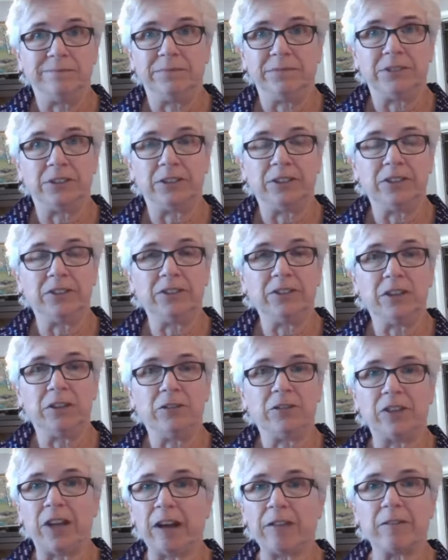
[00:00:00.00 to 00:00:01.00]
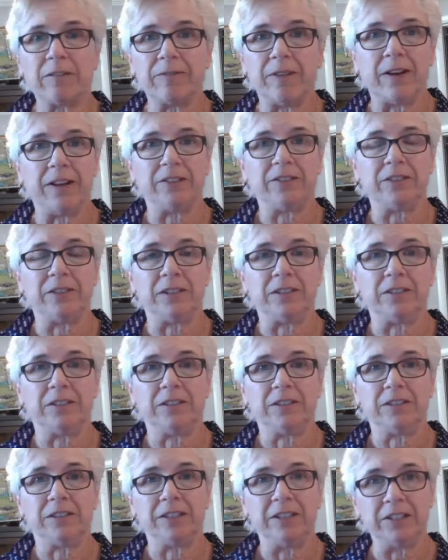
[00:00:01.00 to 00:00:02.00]
There is no sacrifice
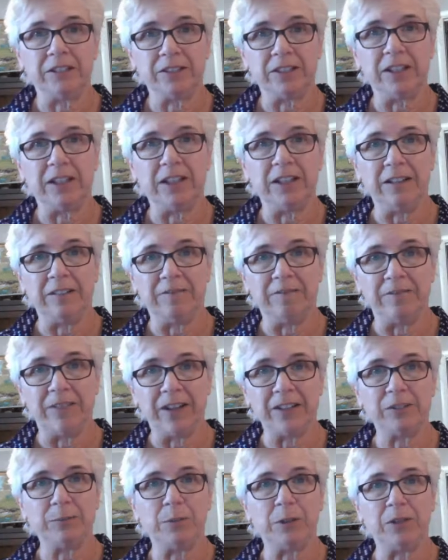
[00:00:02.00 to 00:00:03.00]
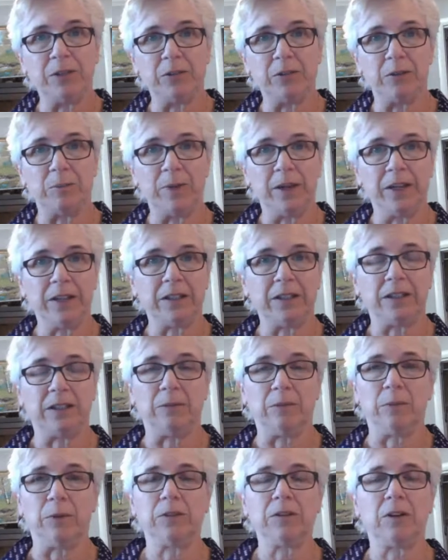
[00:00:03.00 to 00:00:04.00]
here. It's an investment you are
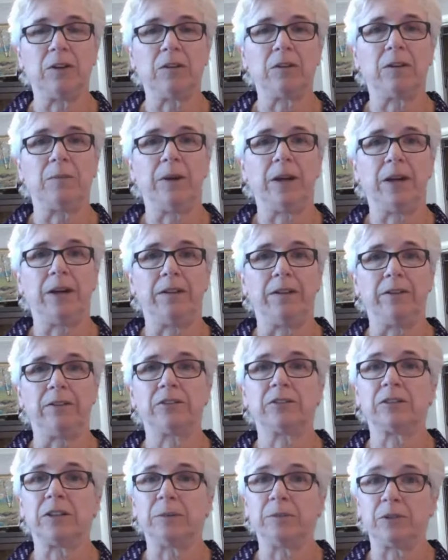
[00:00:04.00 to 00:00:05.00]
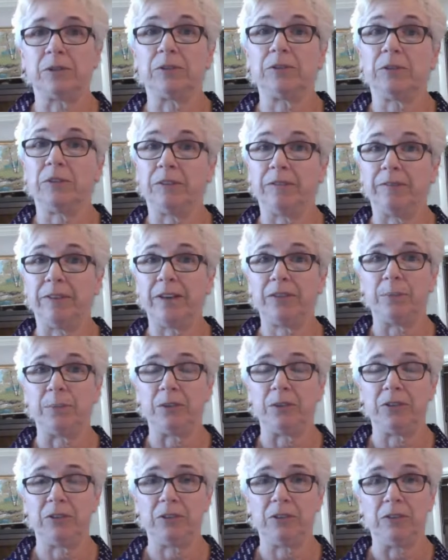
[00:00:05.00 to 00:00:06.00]
making. And we'll talk about, there's scriptures on
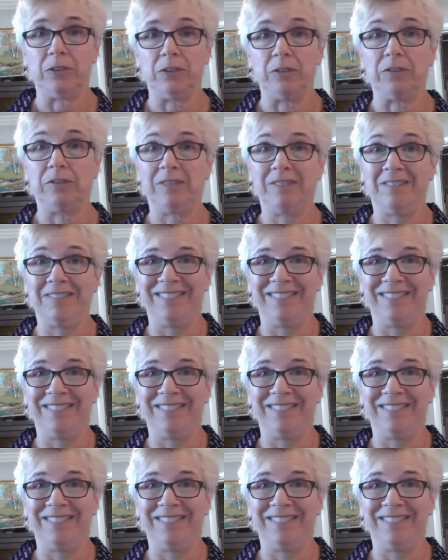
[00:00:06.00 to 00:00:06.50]
investments too.